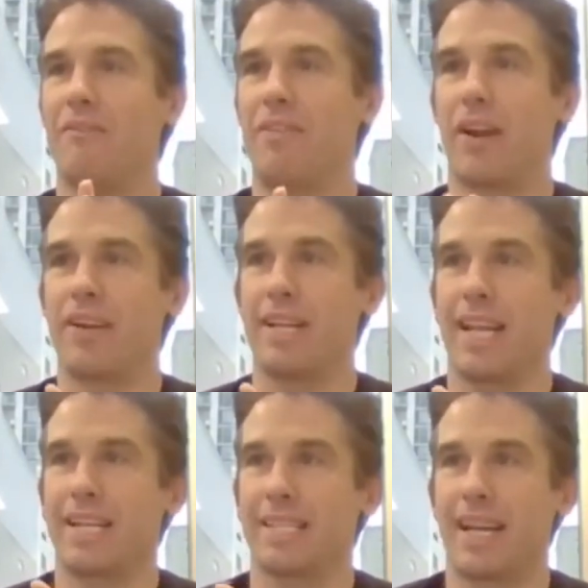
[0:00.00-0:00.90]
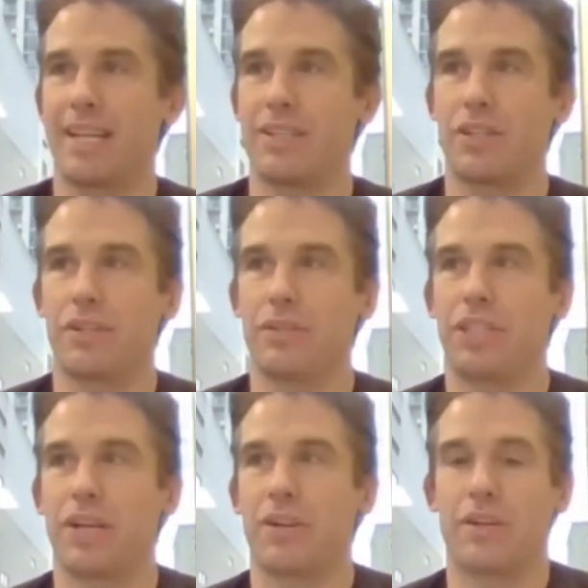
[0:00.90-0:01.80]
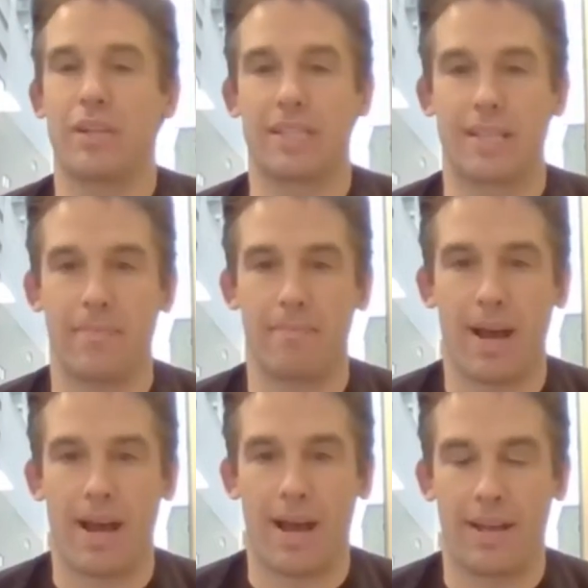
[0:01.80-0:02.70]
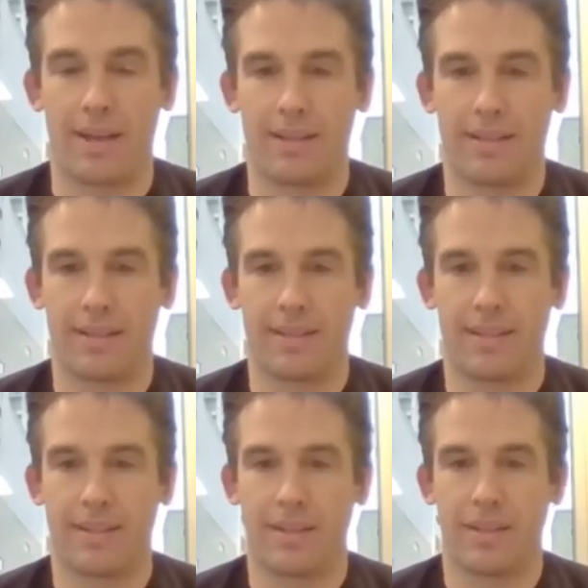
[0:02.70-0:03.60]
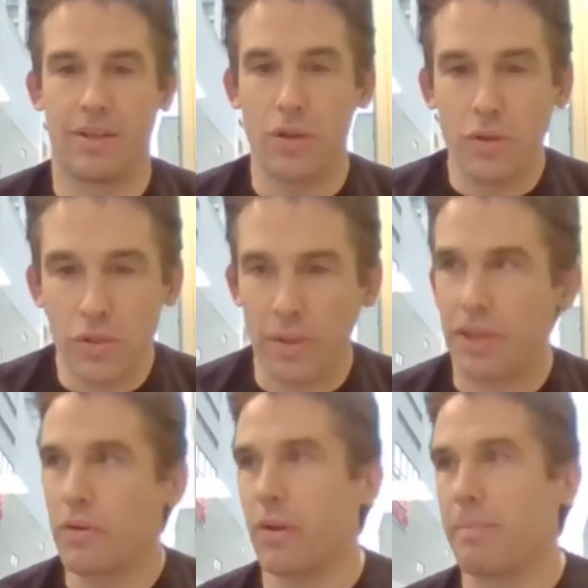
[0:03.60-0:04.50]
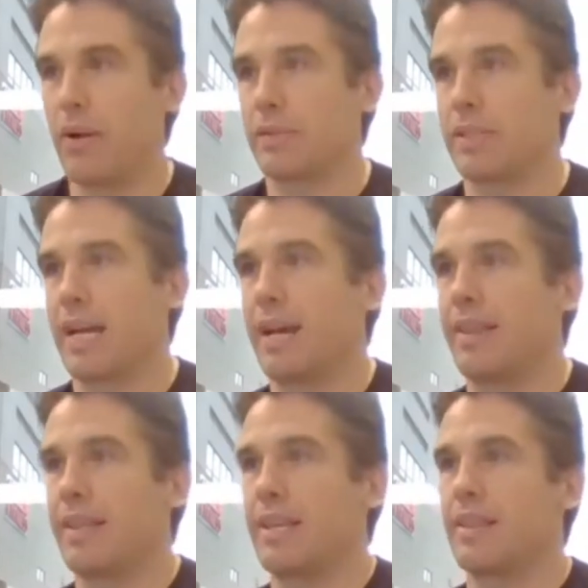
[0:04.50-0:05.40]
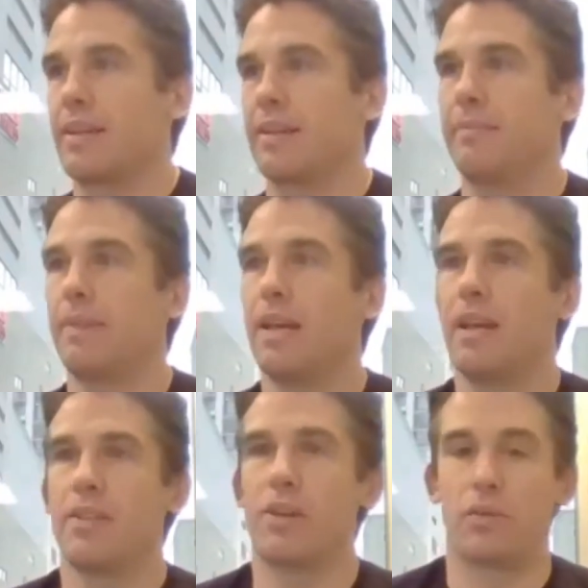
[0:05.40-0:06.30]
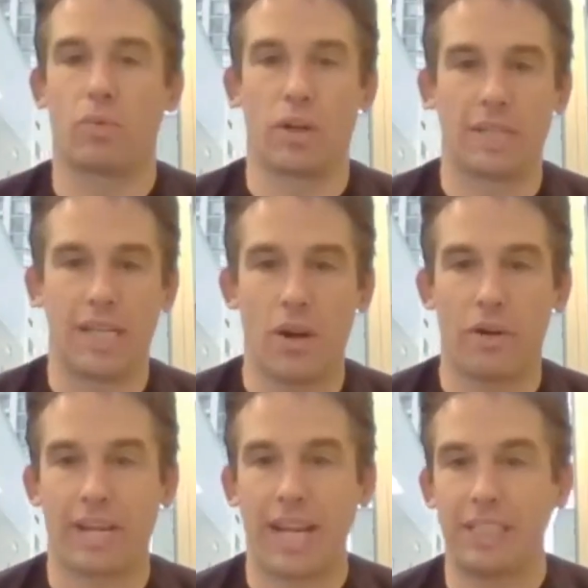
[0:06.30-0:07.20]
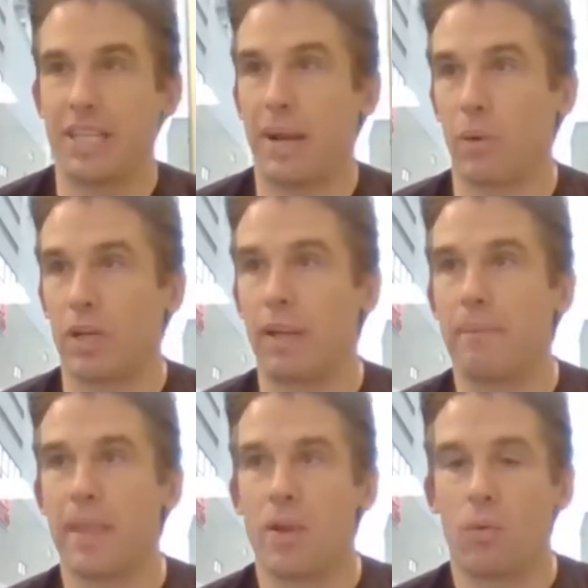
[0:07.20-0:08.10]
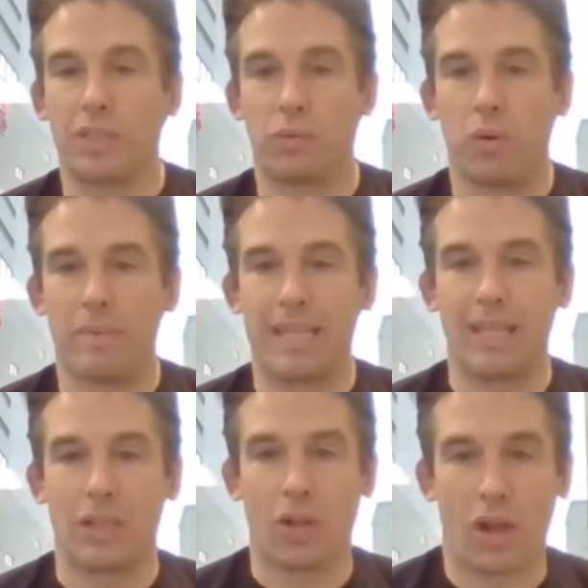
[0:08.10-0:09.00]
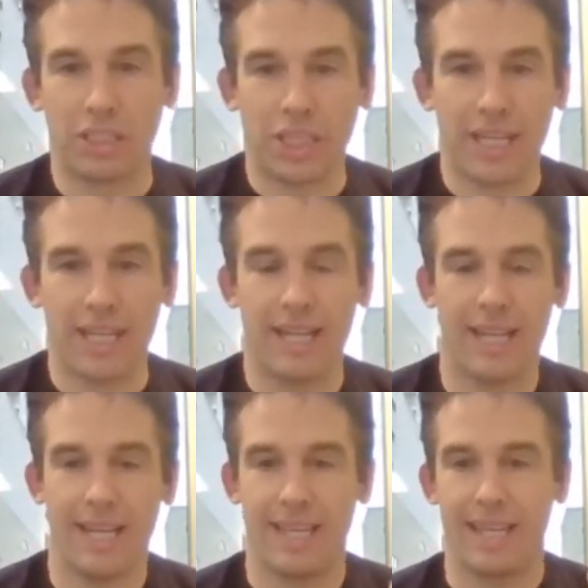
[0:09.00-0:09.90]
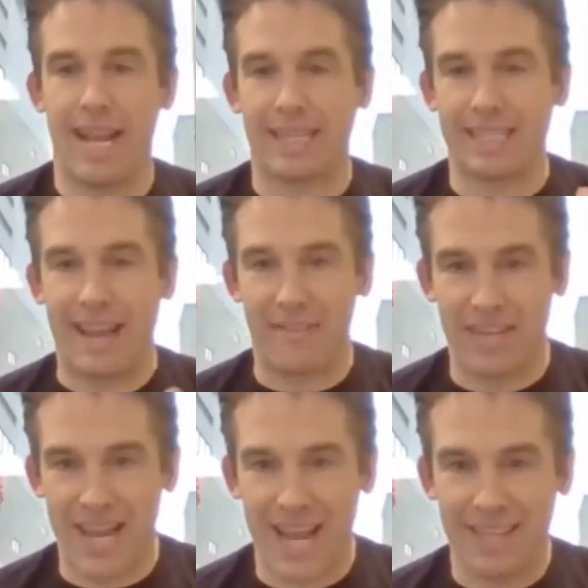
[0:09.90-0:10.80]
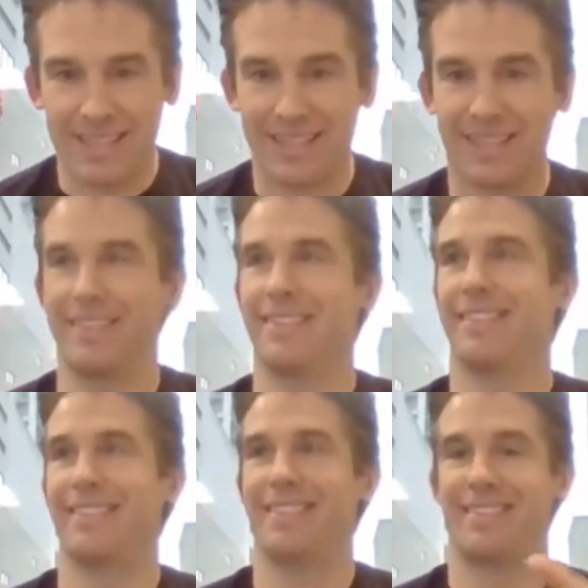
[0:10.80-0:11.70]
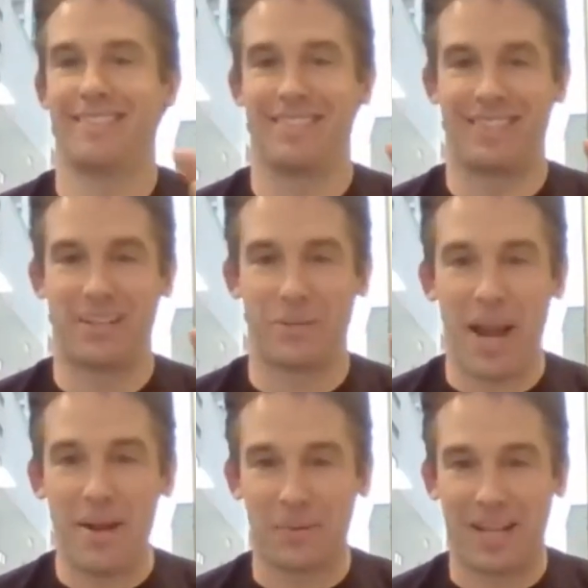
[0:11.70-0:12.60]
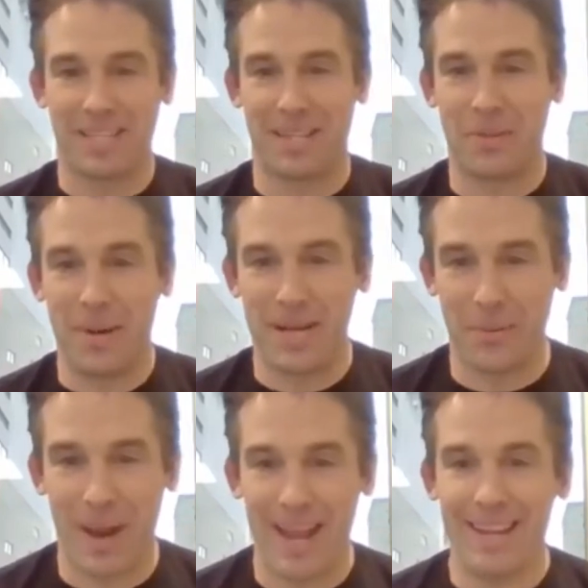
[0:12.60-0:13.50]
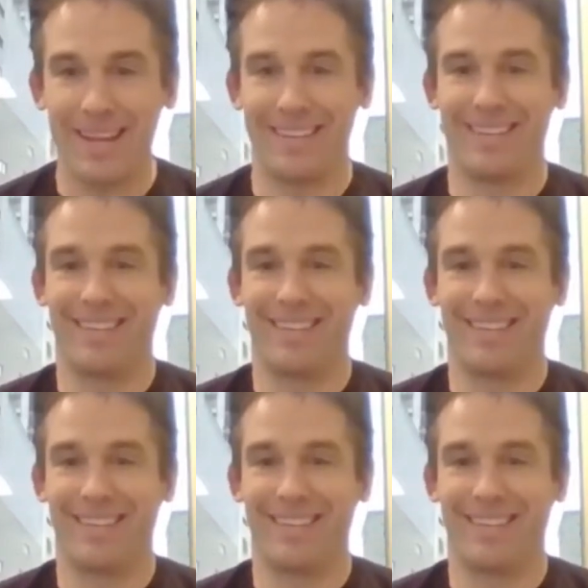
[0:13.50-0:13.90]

Very excited to share some news with you about the Royaltie Notification Network, which will be launching in the next 7 days. That's right, we're less than a week away.